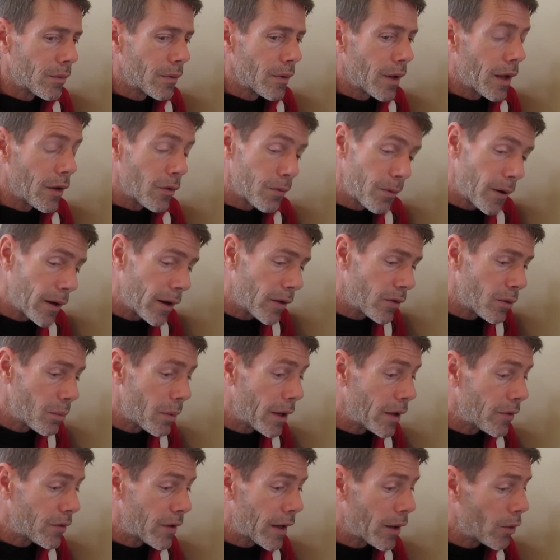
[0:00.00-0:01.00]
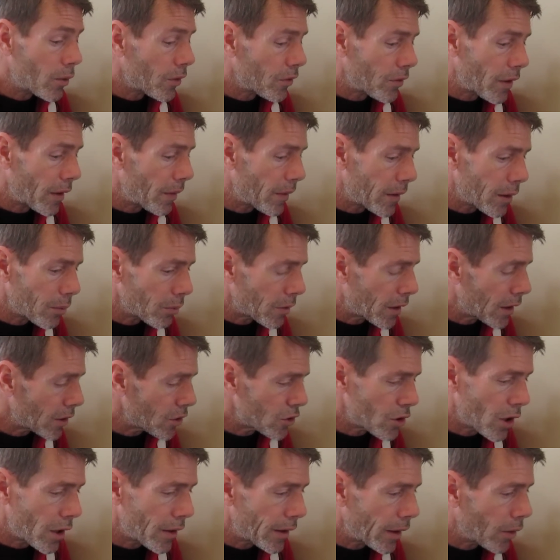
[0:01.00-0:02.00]
as funny as it might sound to say that I'm King
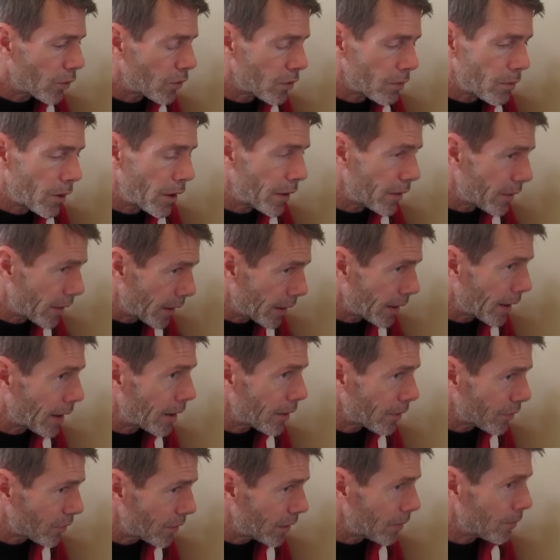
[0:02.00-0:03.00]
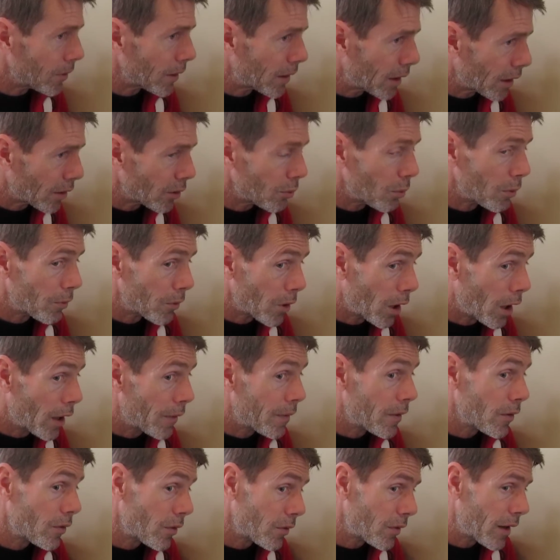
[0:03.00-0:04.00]
Sean, House of Von Van Hand, Stephen, Kingdom of
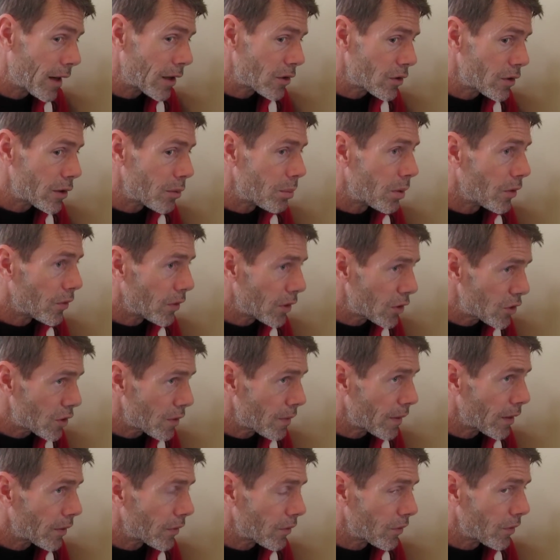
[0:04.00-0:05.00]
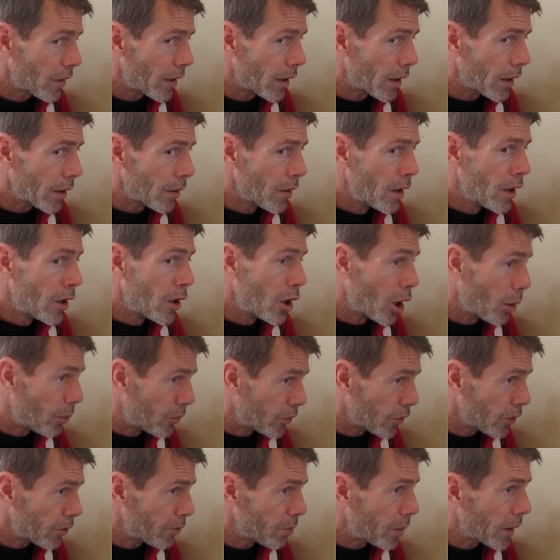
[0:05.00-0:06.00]
God, this is actually a position that's
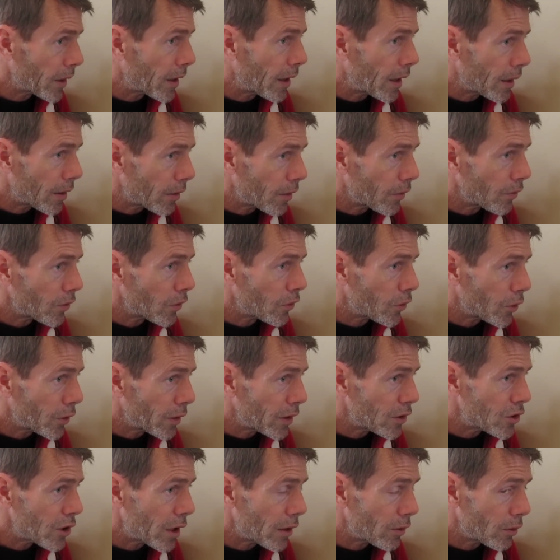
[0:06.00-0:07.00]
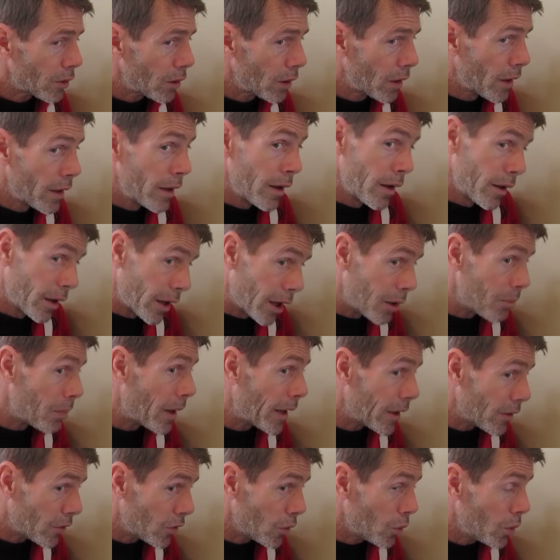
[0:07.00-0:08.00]
observed by Canada's Attorney General. And
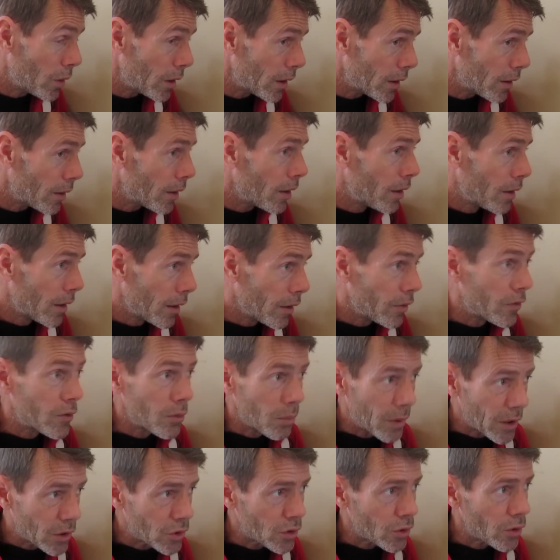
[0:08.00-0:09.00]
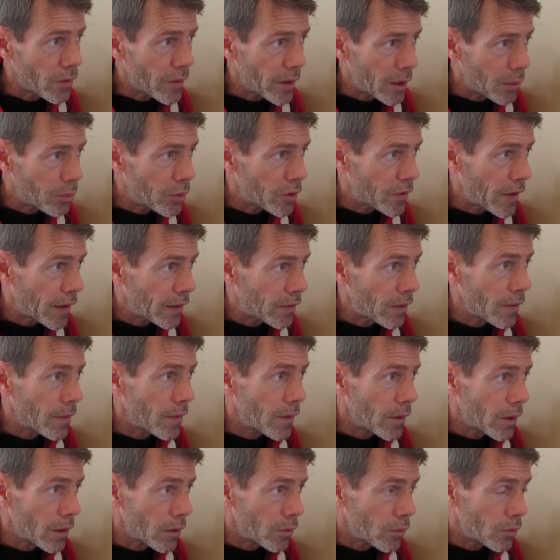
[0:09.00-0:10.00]
my duty is to make sure that I'm protecting
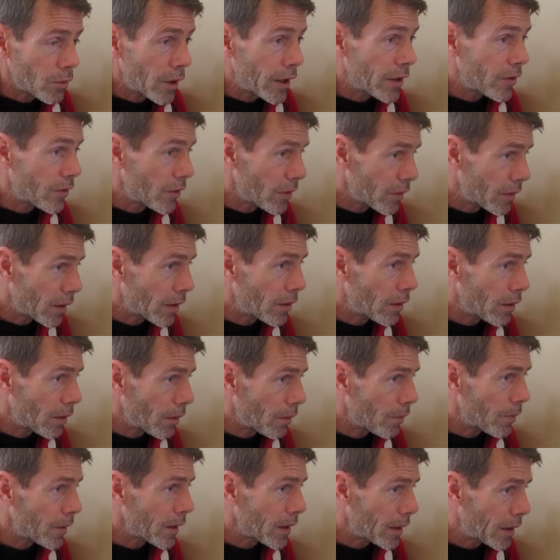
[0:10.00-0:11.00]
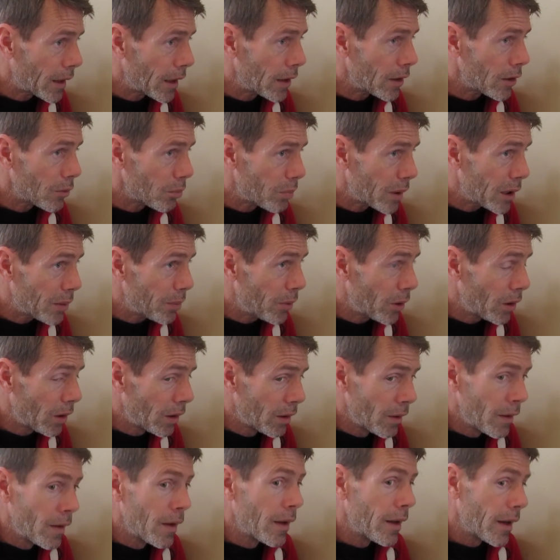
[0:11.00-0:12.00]
the rights and dignity of the Canadian people
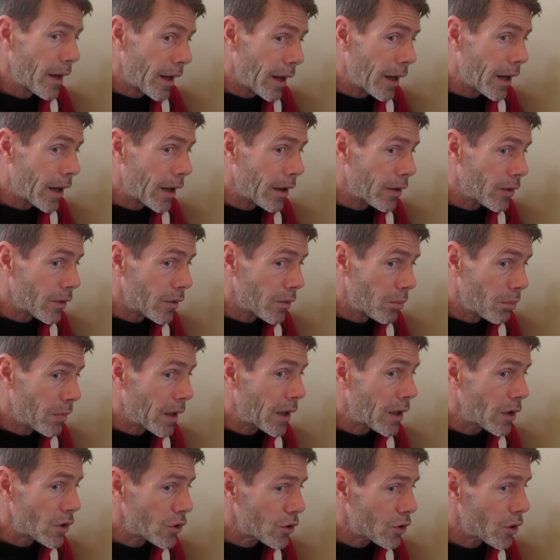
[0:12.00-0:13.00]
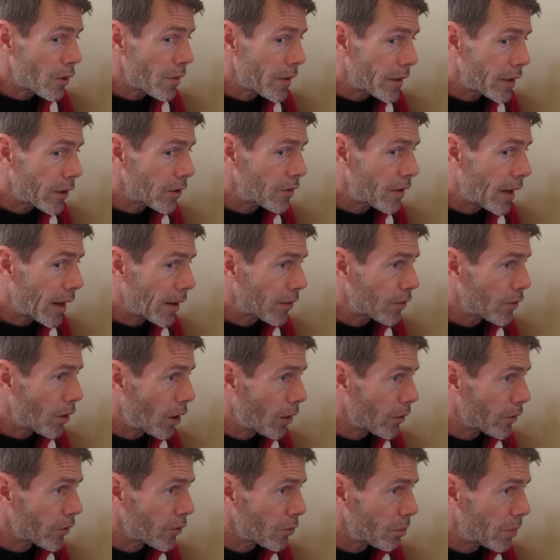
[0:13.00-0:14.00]
and making sure that our tax
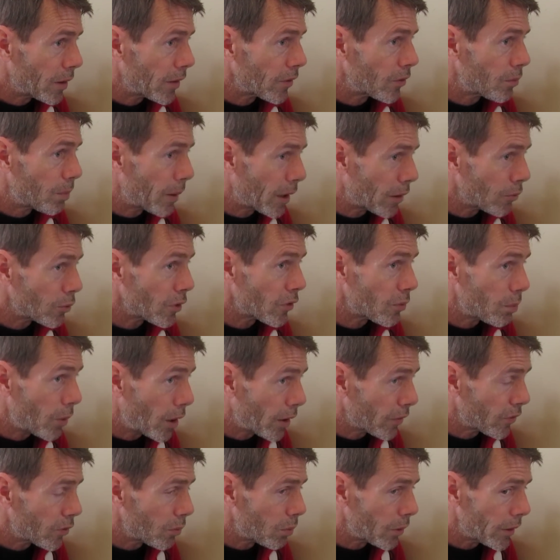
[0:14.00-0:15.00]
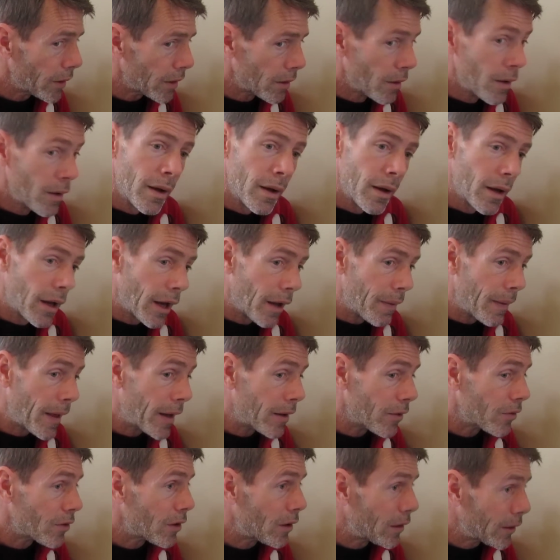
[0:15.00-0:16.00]
dollars are being spent responsibly. And that
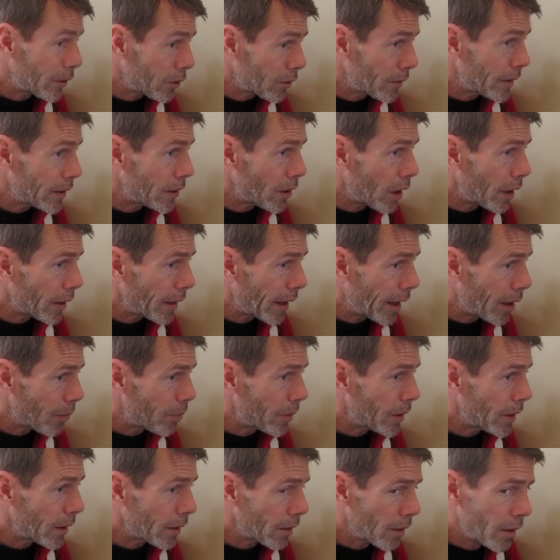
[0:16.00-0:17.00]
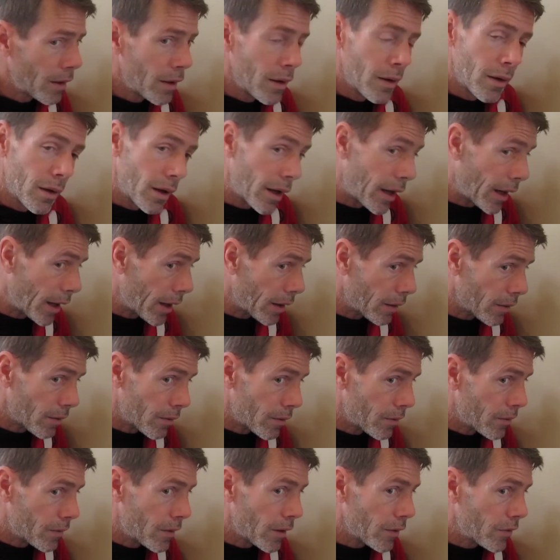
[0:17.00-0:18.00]
is clearly not happening. And
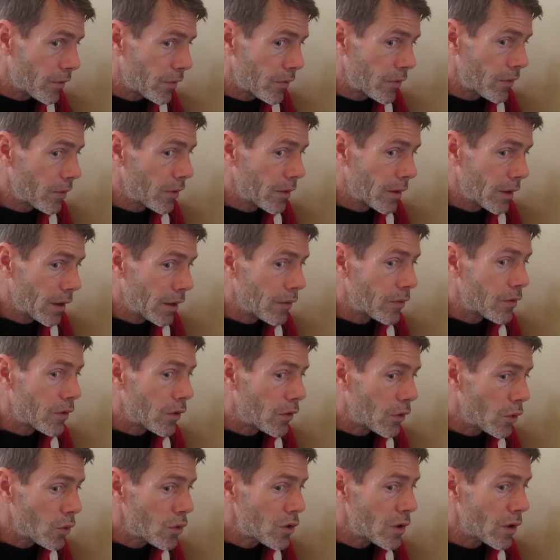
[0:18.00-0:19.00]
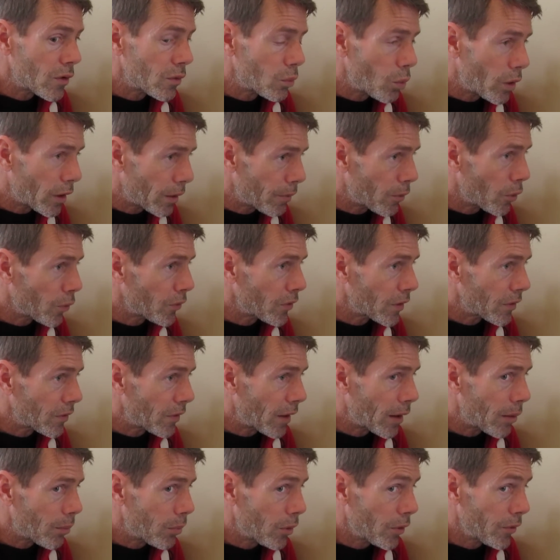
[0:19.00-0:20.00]
this institution is one of those
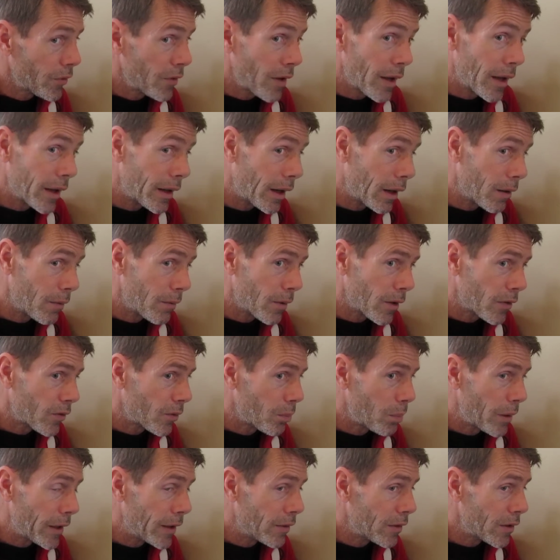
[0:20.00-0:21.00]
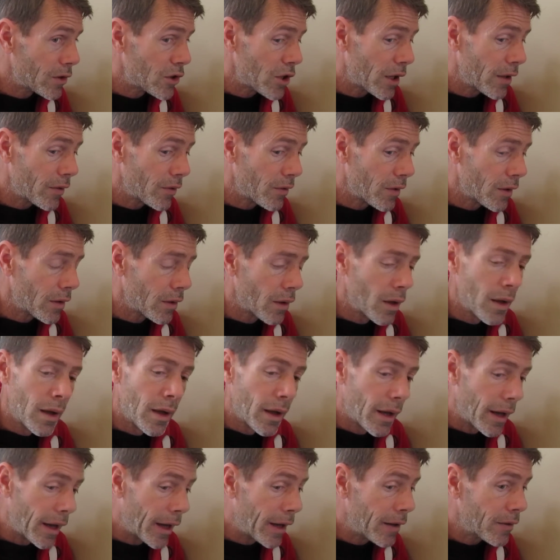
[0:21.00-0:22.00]
examples. And I've explained to Jason
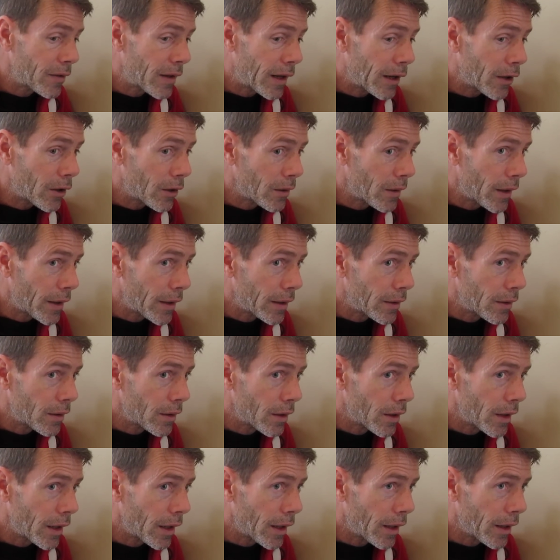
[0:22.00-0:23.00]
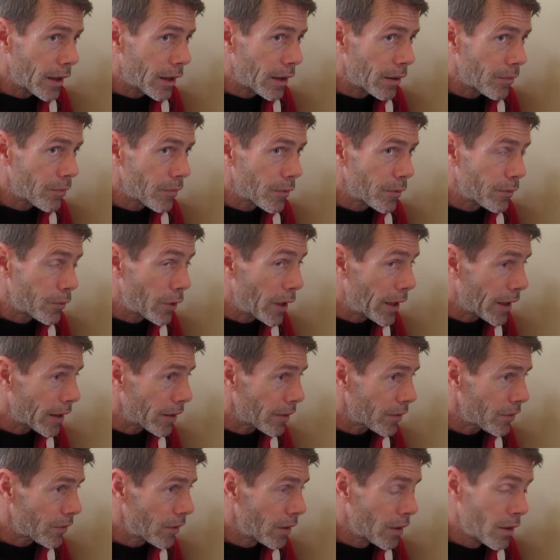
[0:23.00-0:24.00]
and Caroline
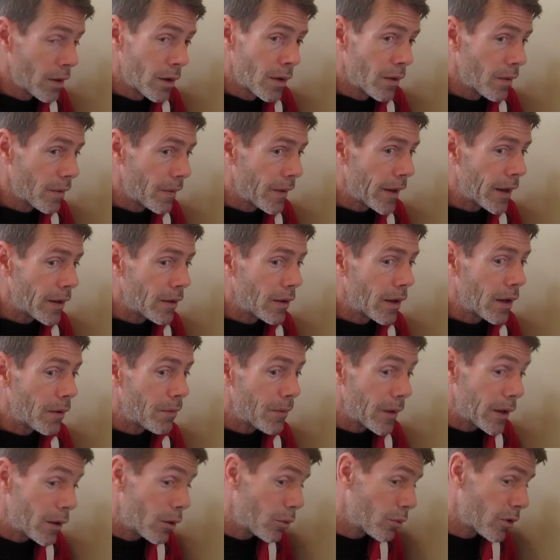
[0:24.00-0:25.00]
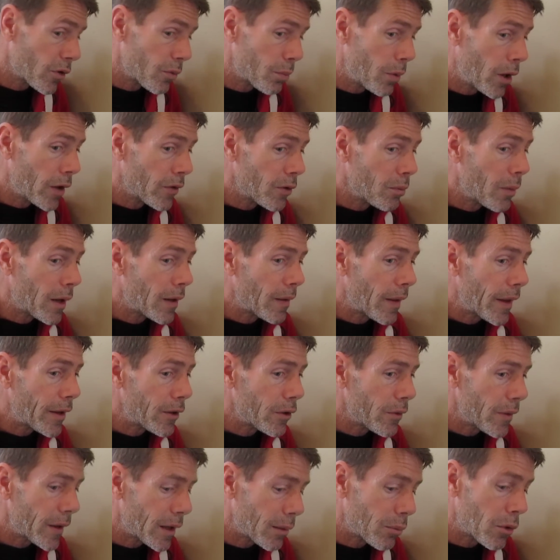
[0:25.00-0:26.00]
Franks that if they don't respond to my
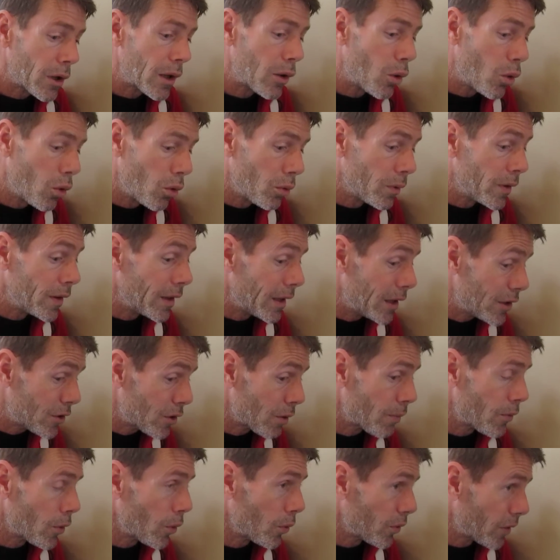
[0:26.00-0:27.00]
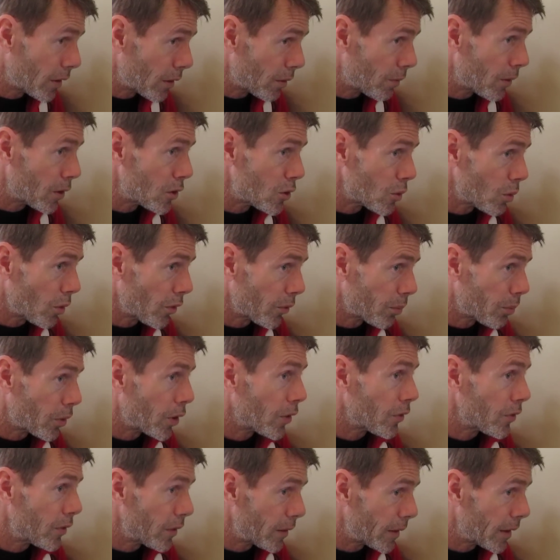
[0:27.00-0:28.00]
letter, then I'm going to hold each of those individuals
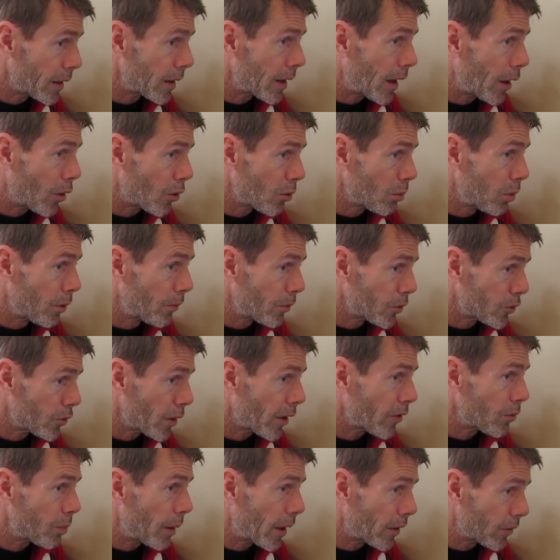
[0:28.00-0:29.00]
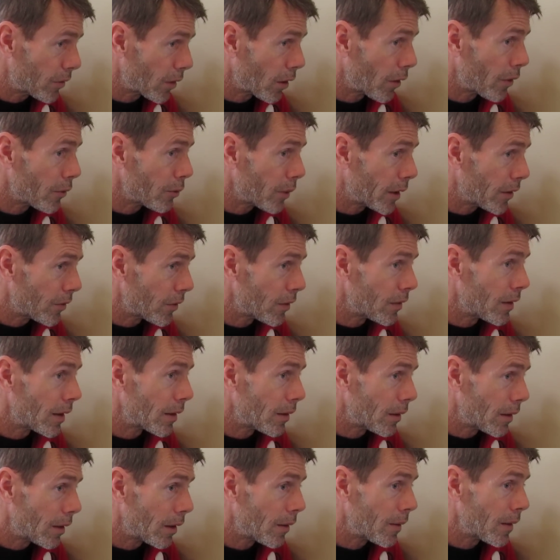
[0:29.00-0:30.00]
personally accountable for trespassing on the rights and
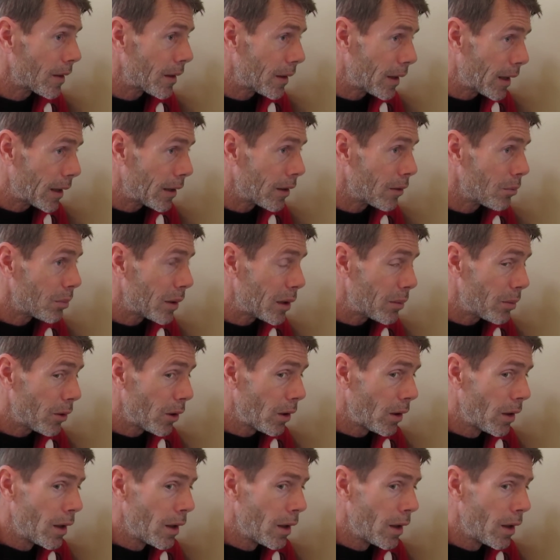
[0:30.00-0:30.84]
dignity of the Canadian people.